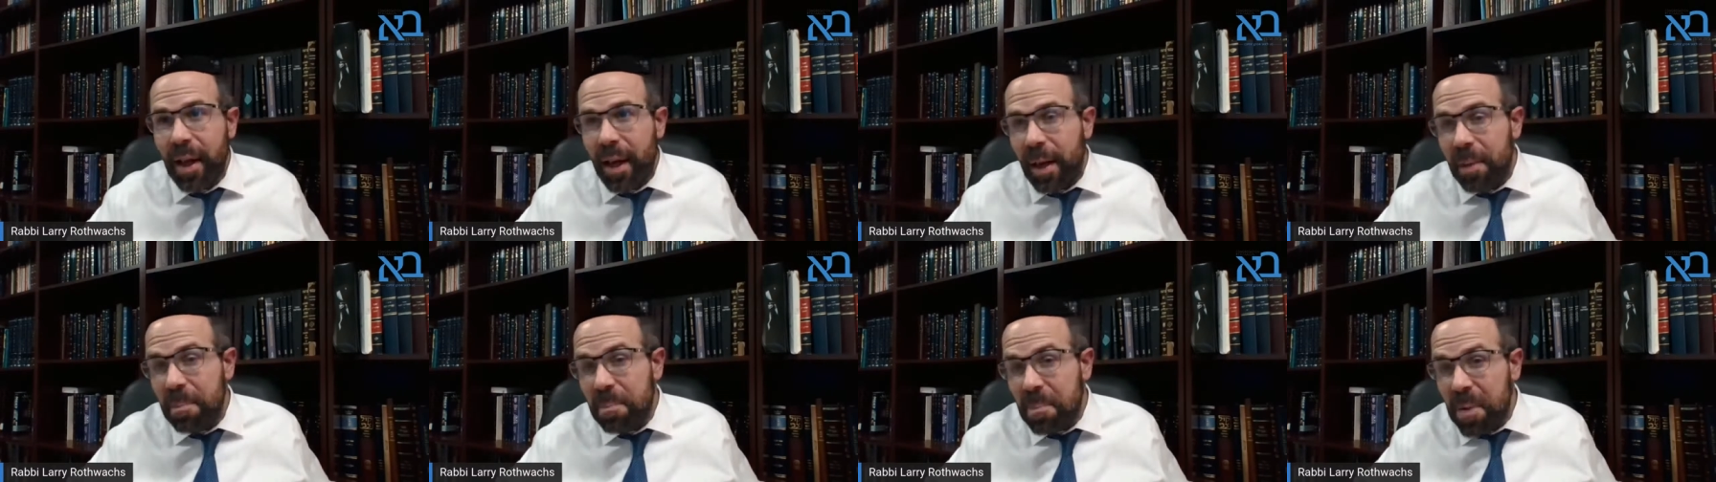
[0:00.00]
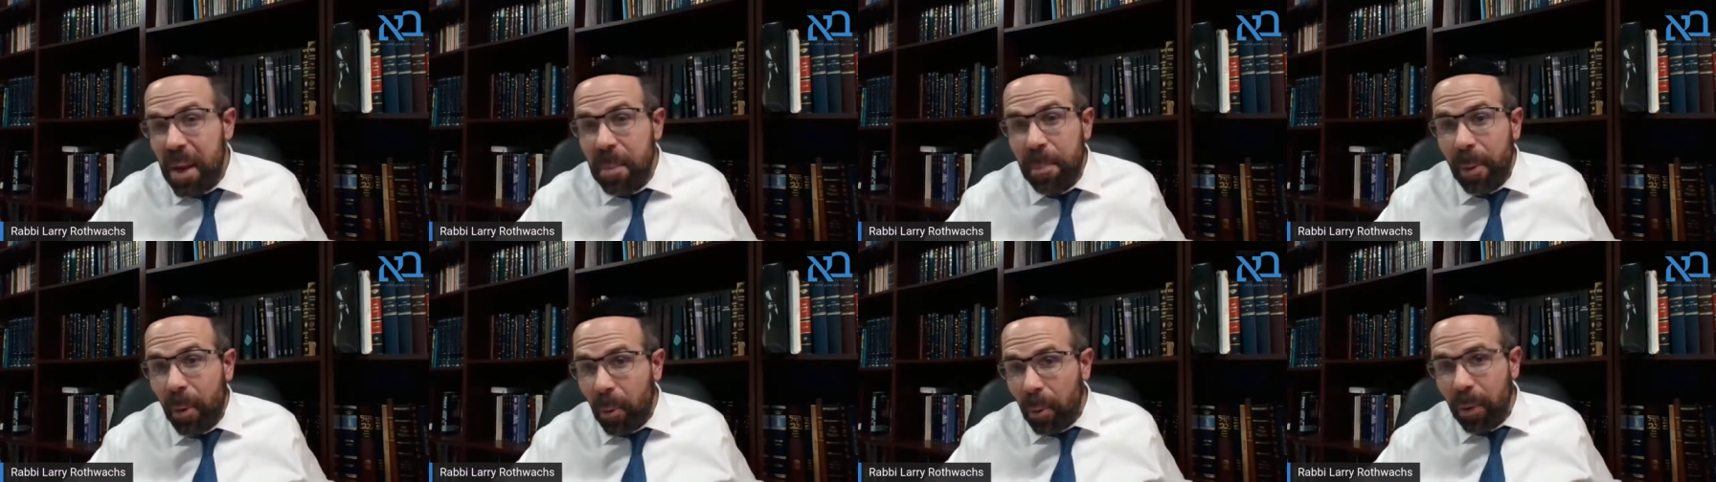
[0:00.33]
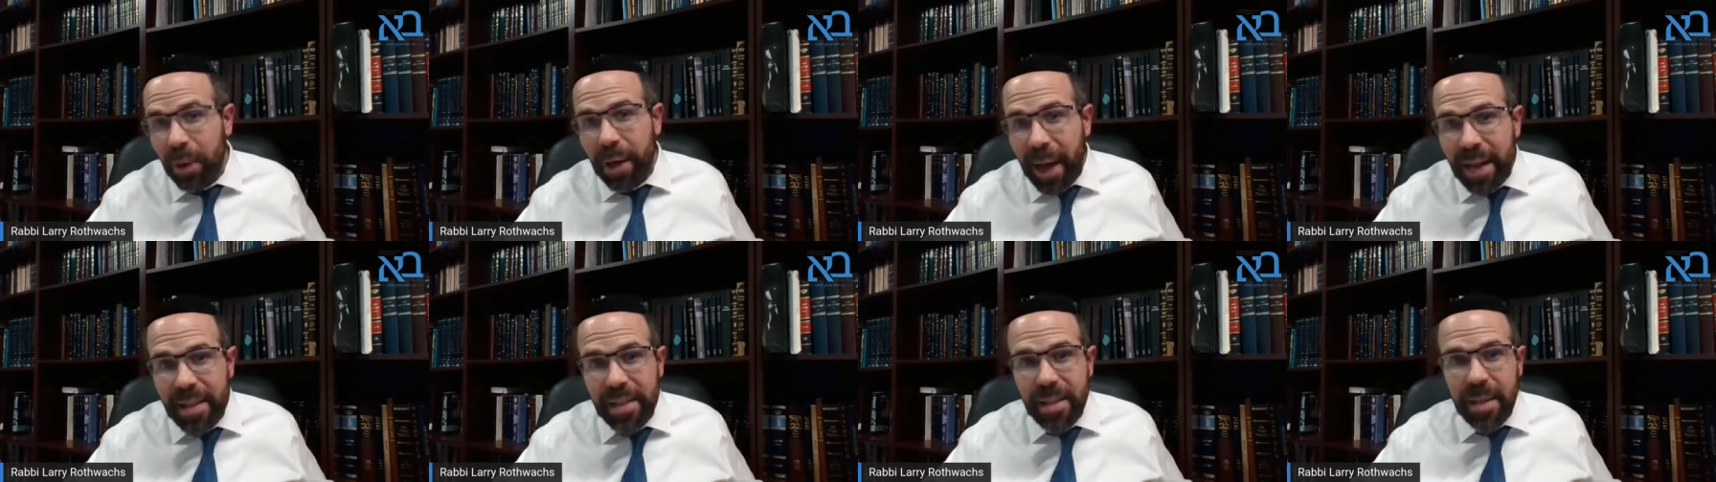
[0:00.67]
And people
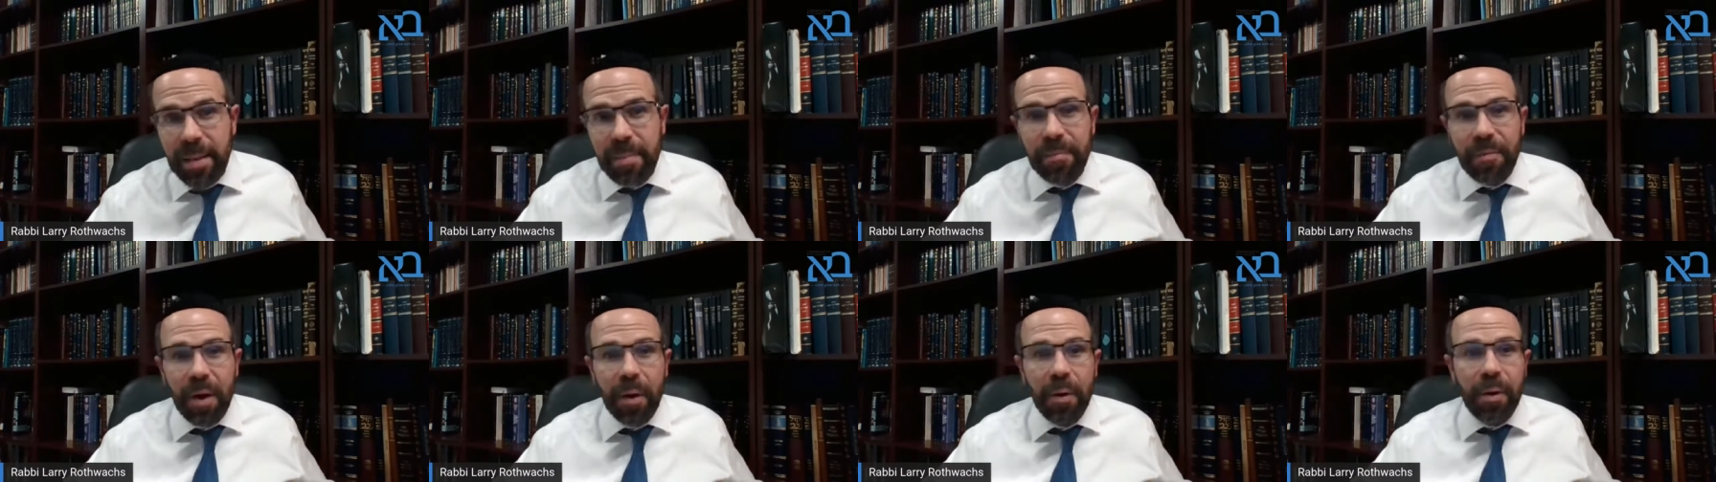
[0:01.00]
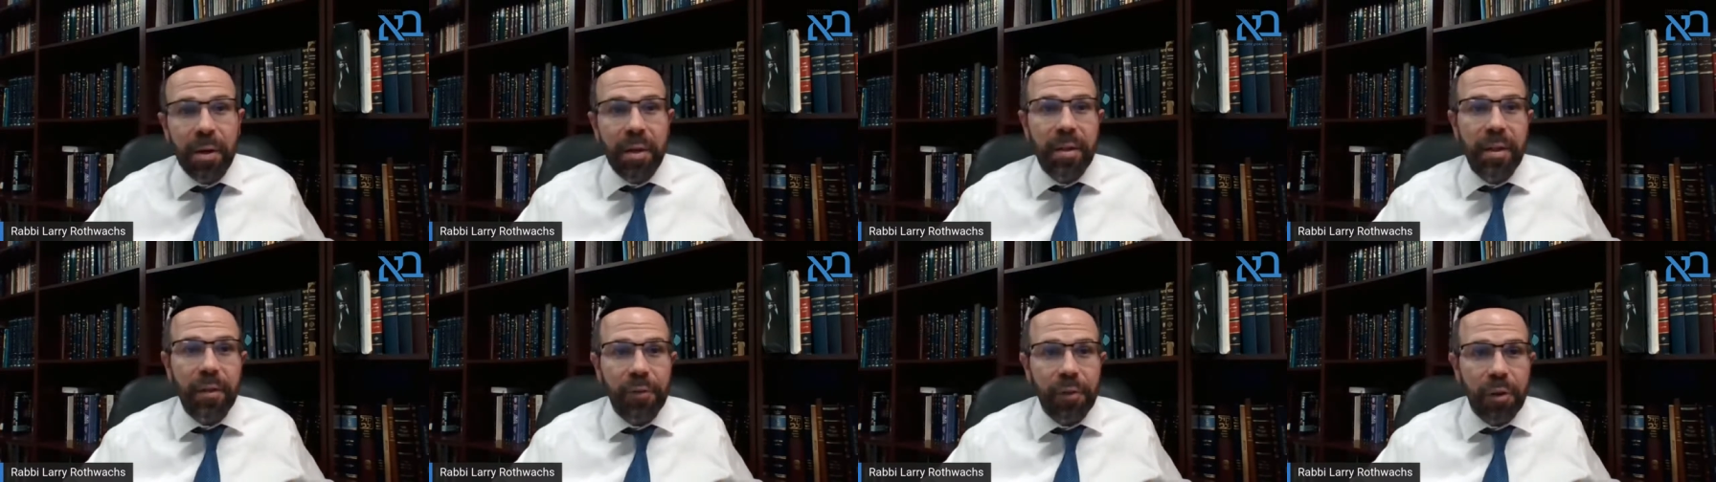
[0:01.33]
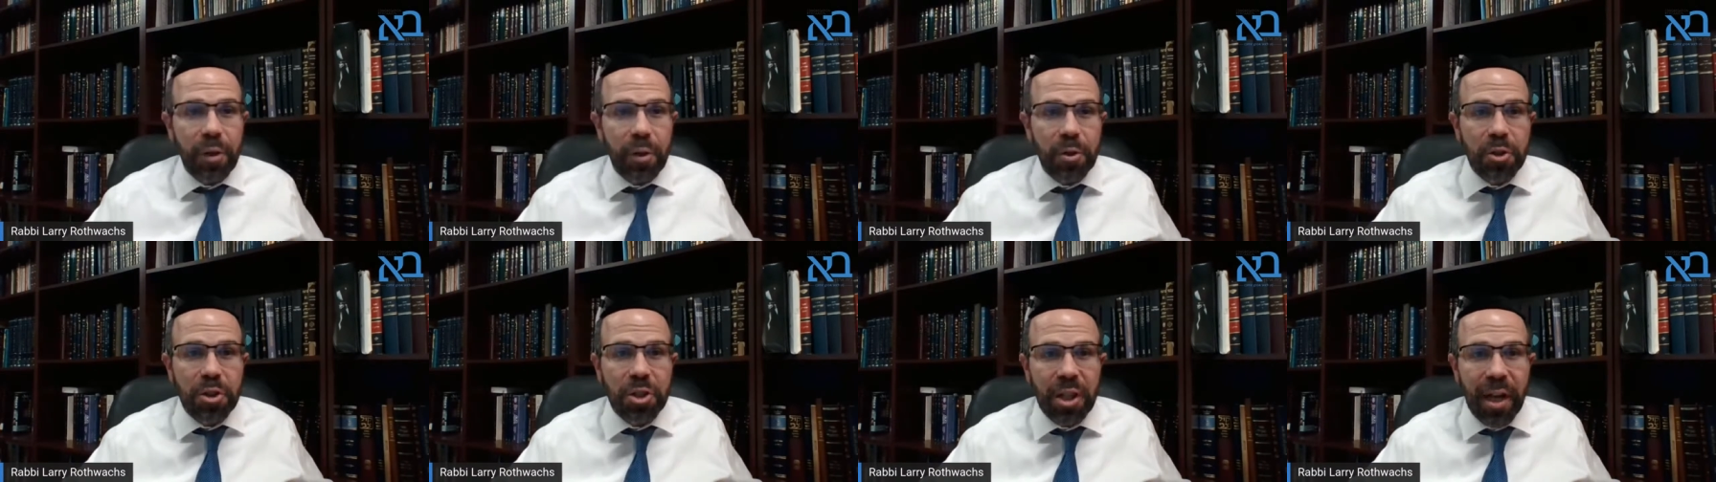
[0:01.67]
would ask him very
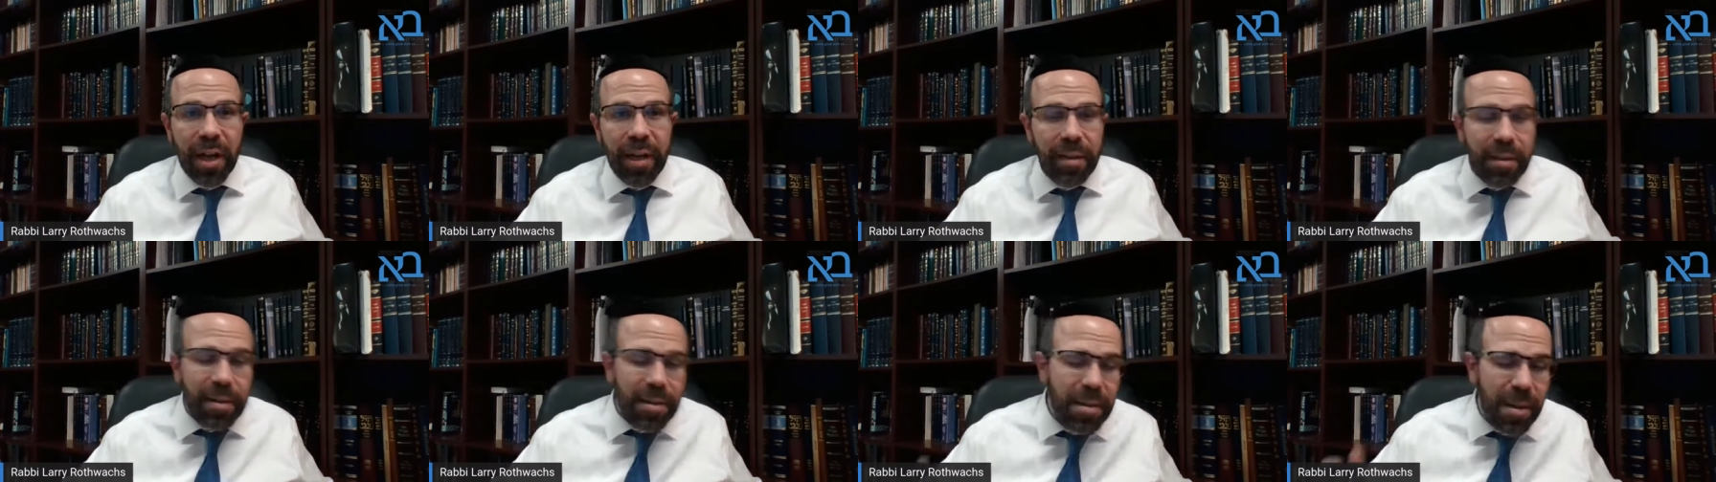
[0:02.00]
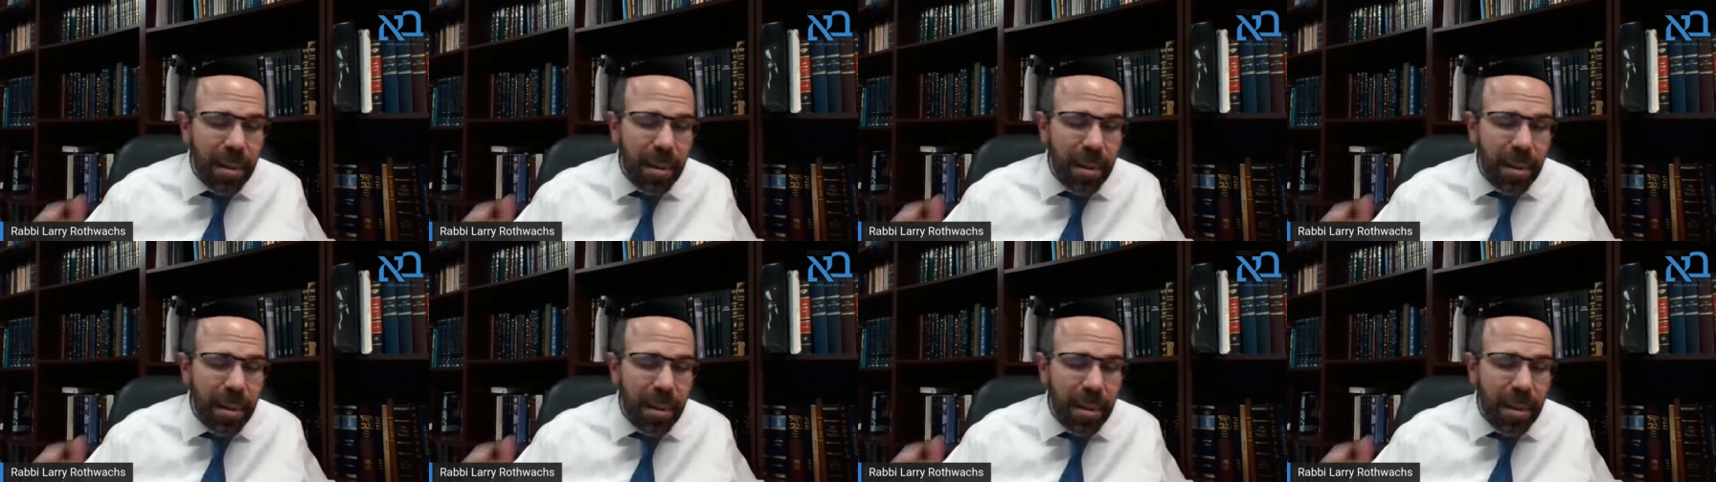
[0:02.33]
difficult shilas.